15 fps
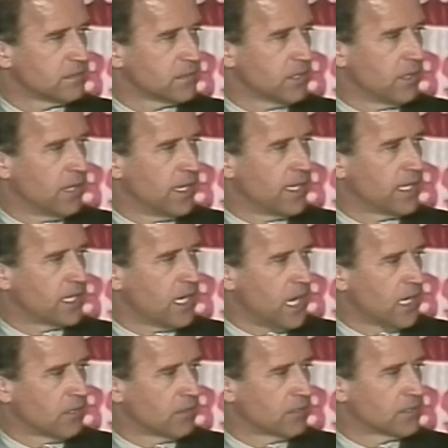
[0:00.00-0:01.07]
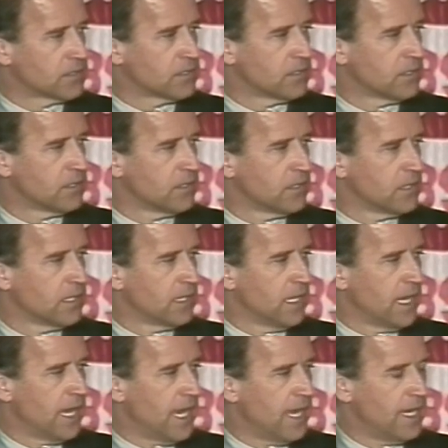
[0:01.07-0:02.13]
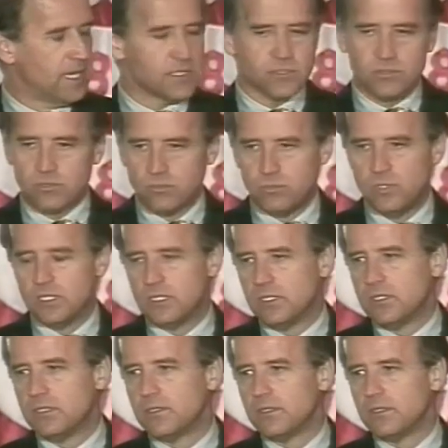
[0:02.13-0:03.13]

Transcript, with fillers: or any Congress has or will.